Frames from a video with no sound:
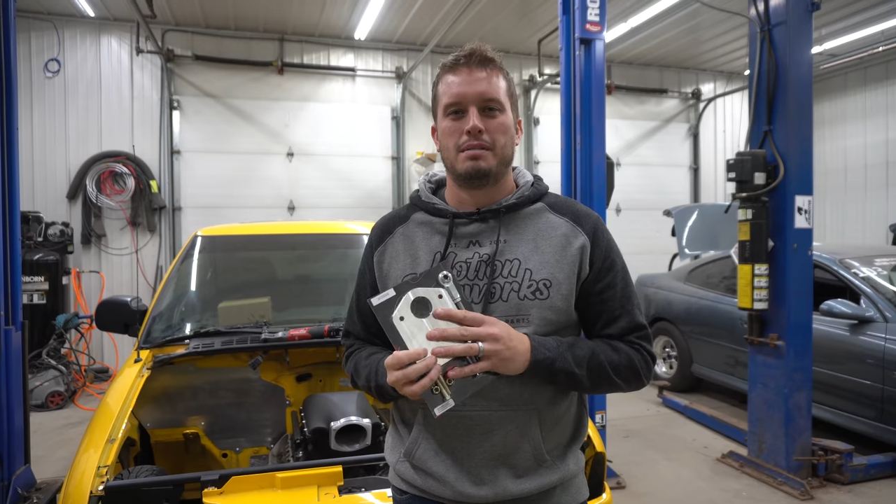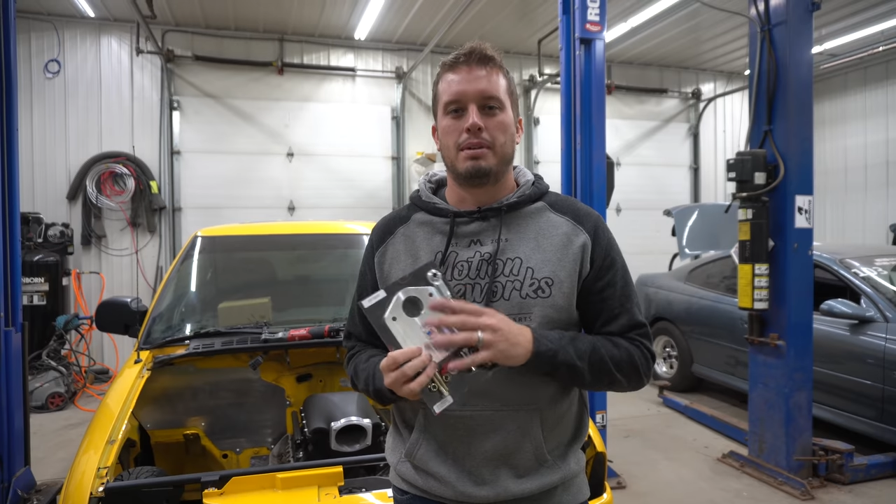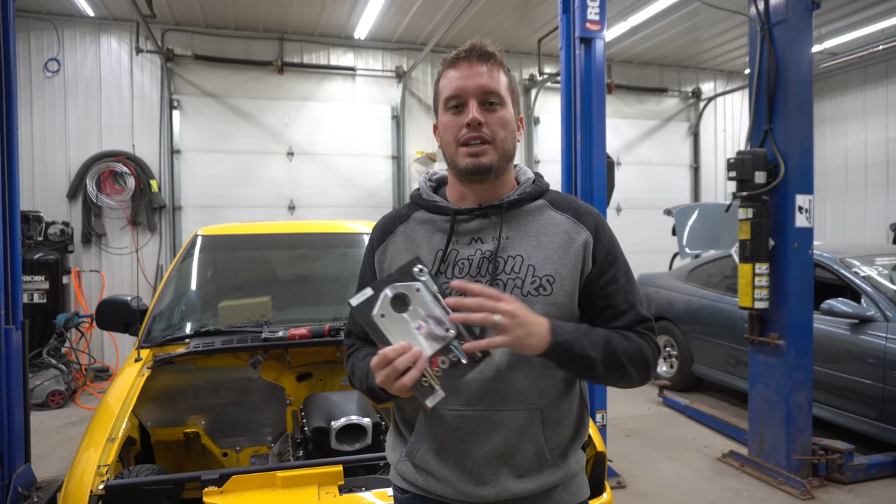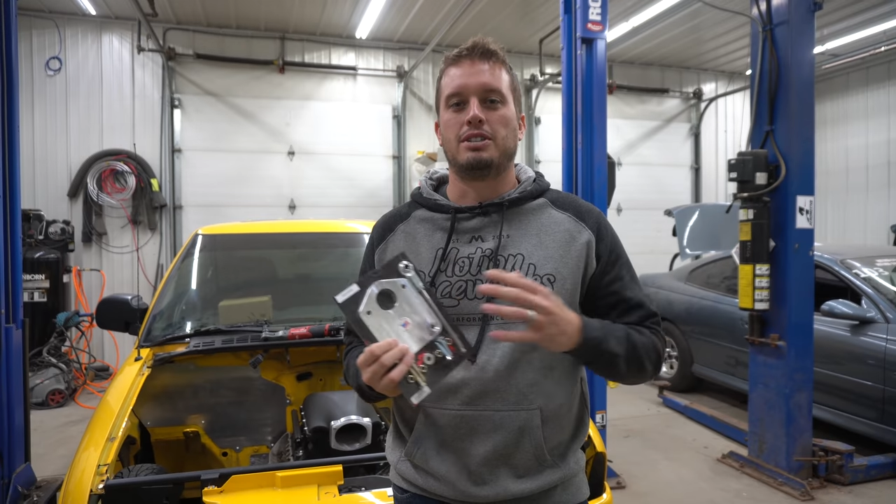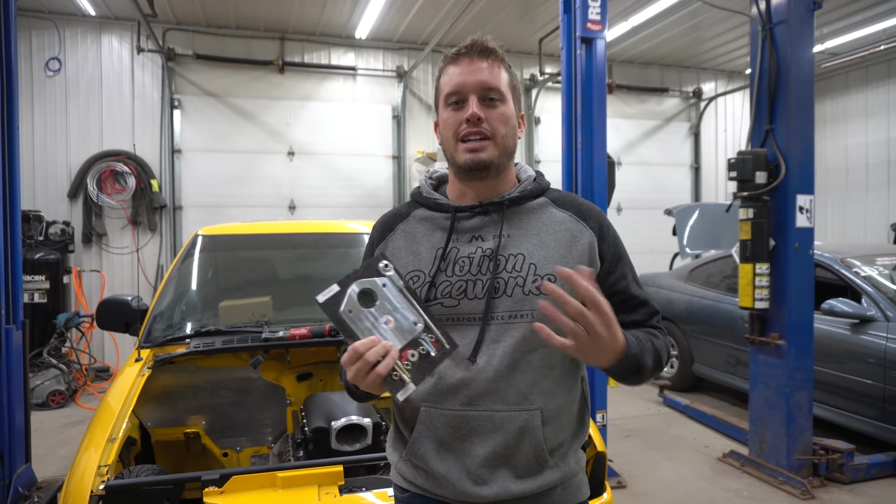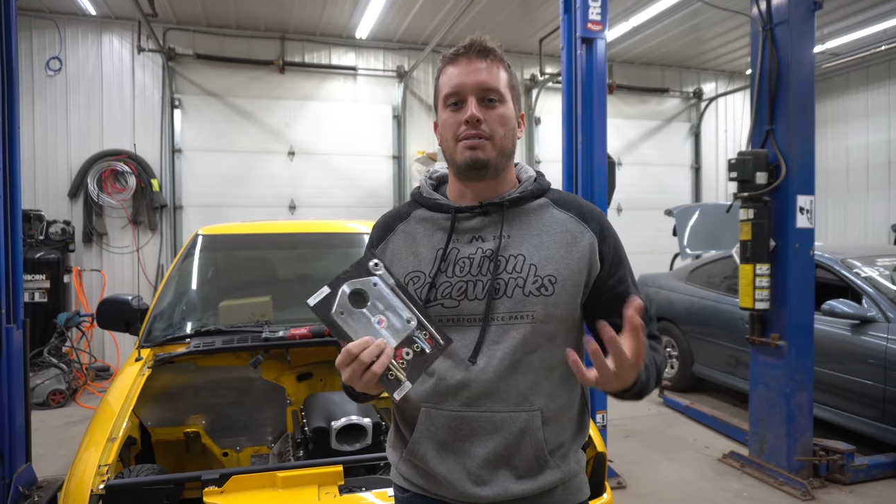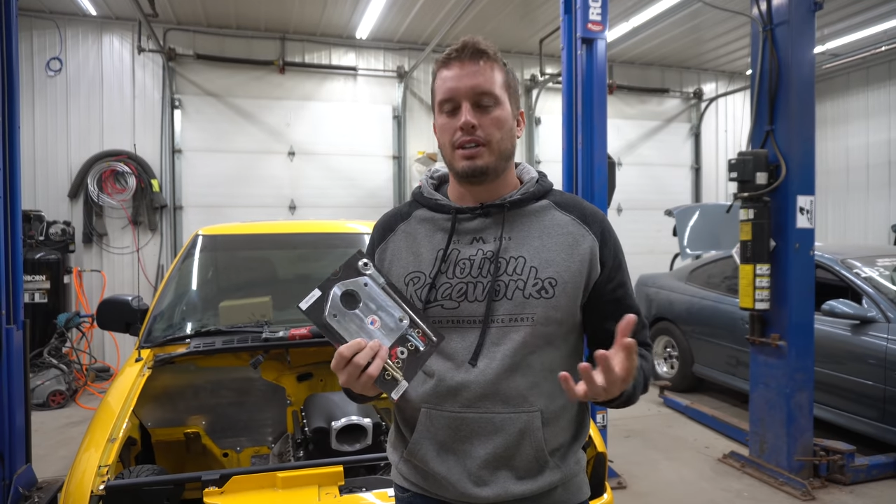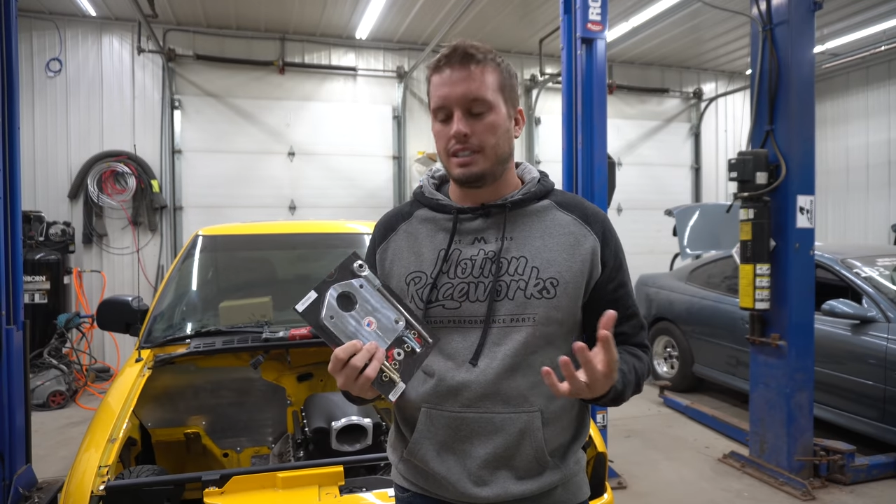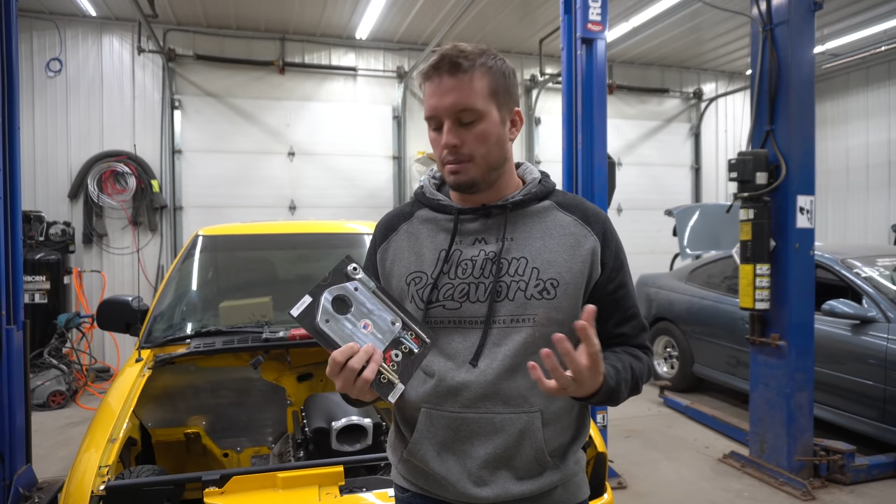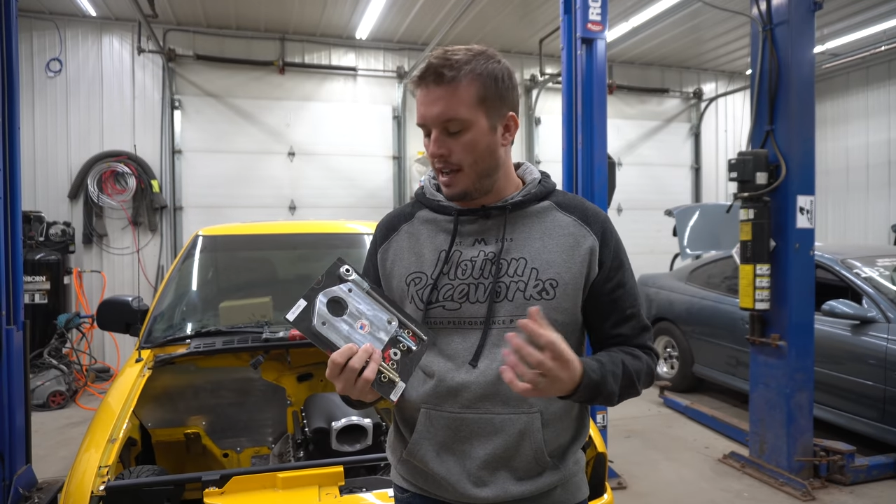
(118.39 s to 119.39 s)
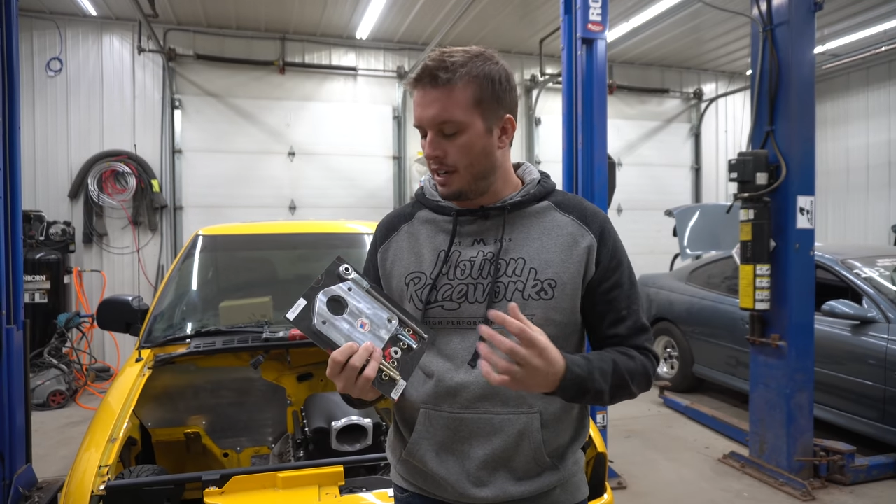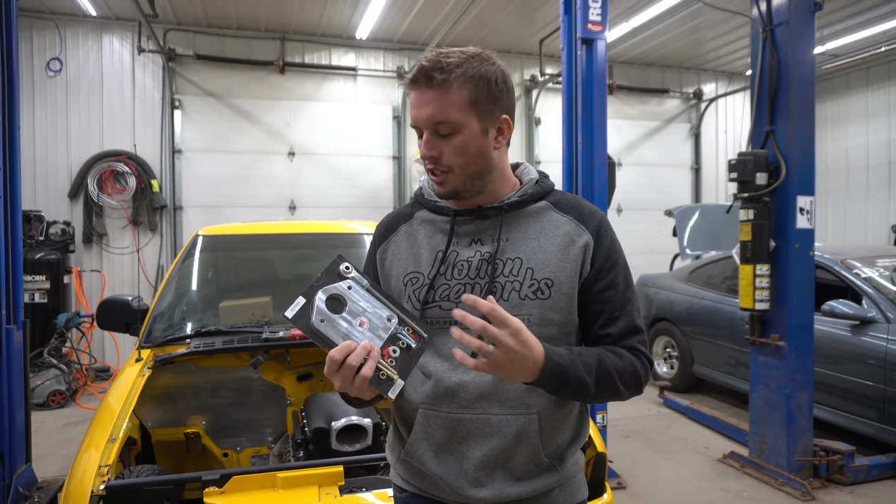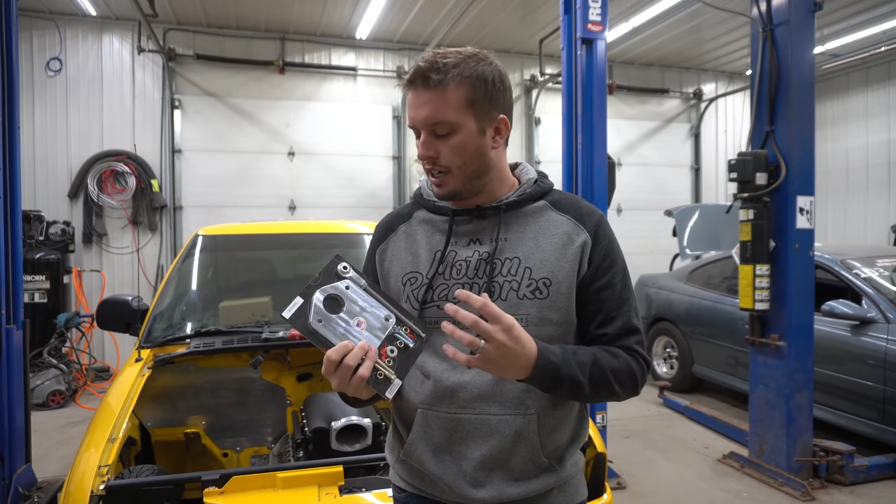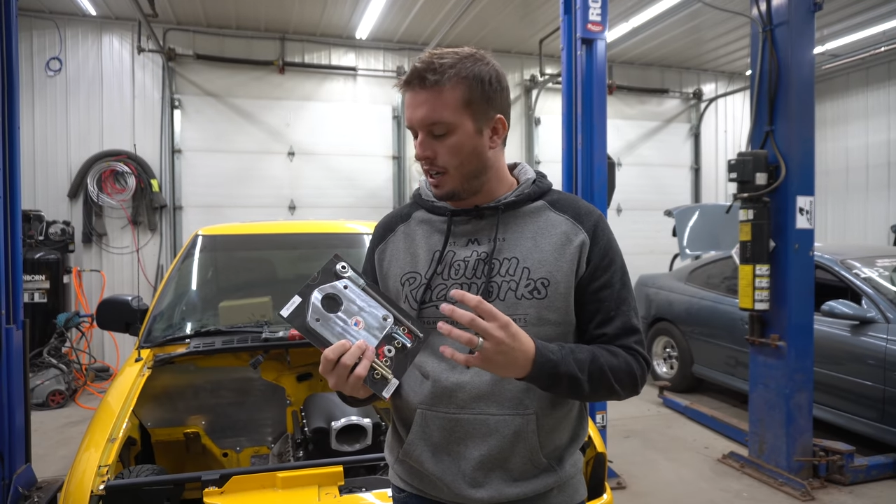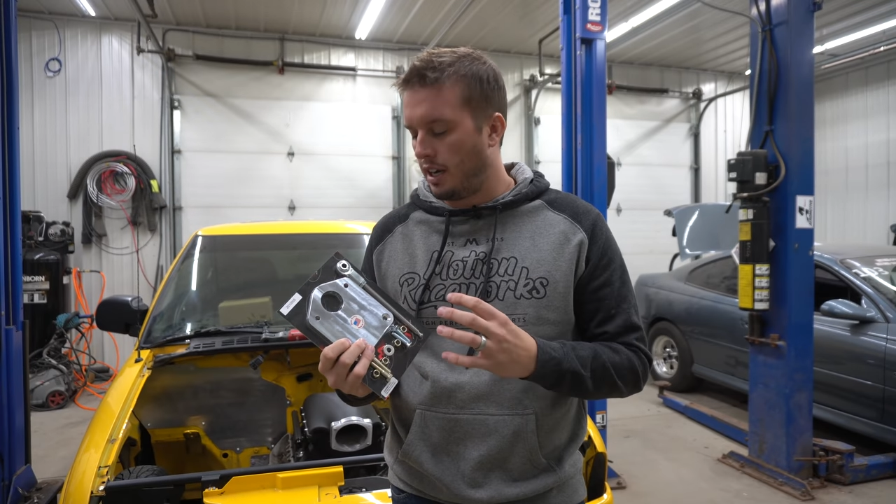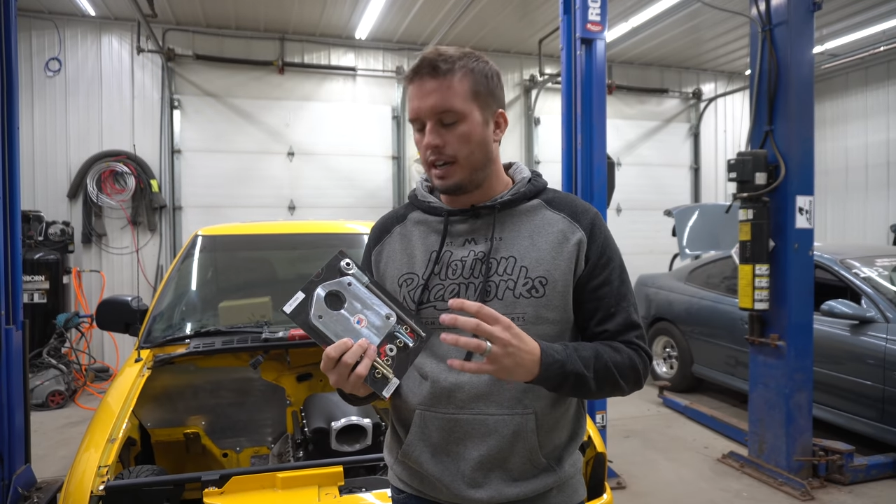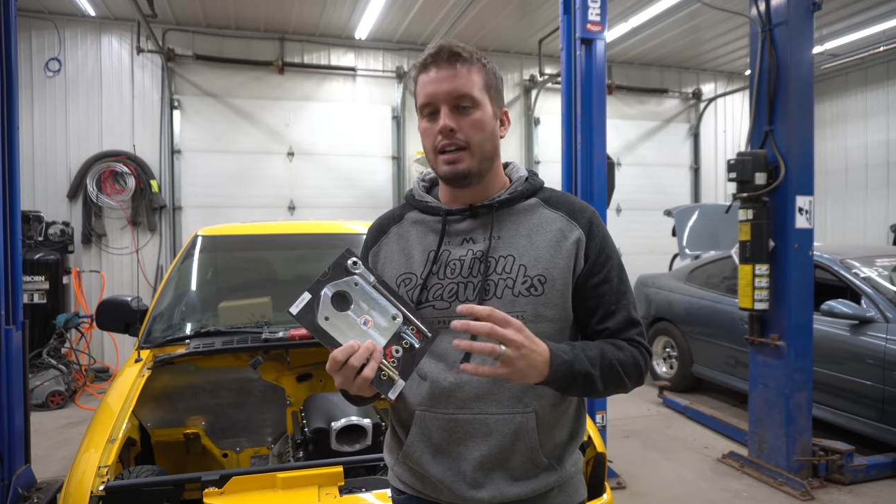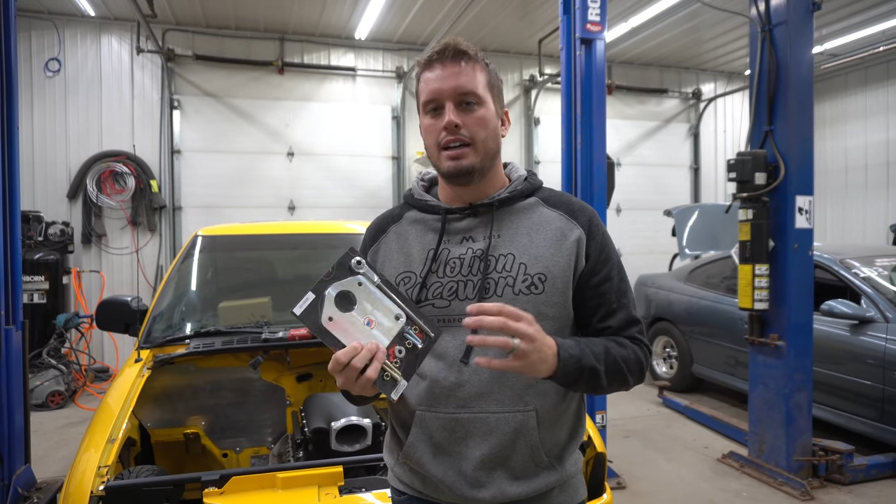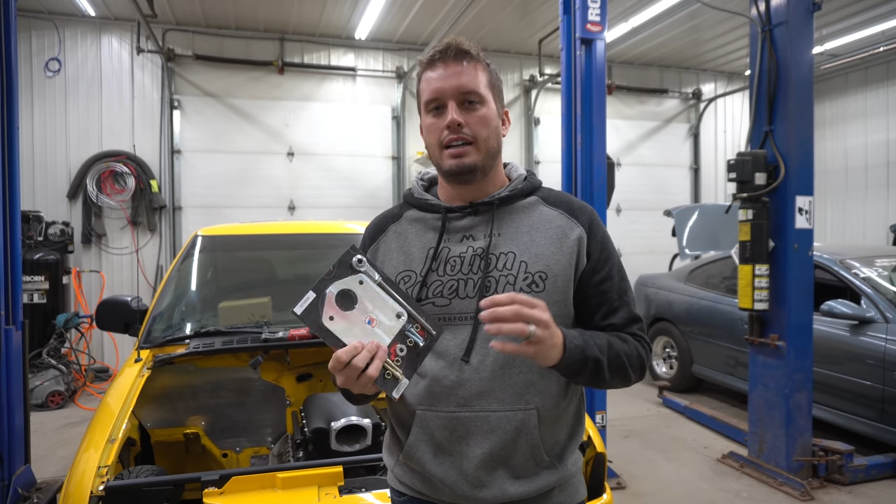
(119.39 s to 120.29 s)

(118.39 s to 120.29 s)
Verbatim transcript: But there's definitely some engineering